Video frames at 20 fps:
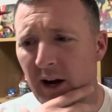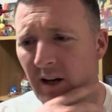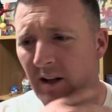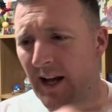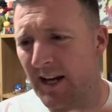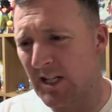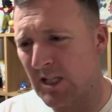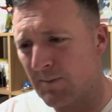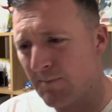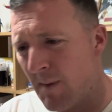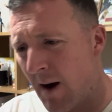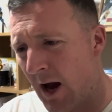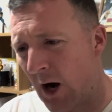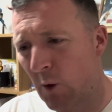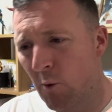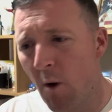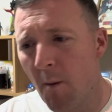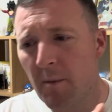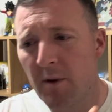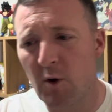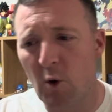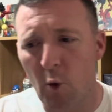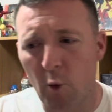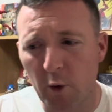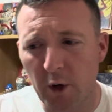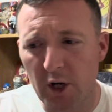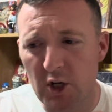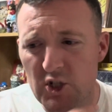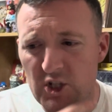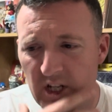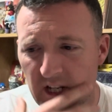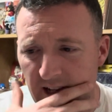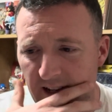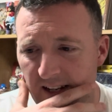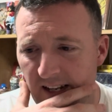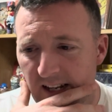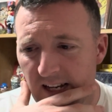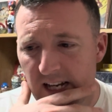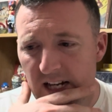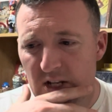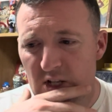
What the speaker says: like Spider-Woman Origin,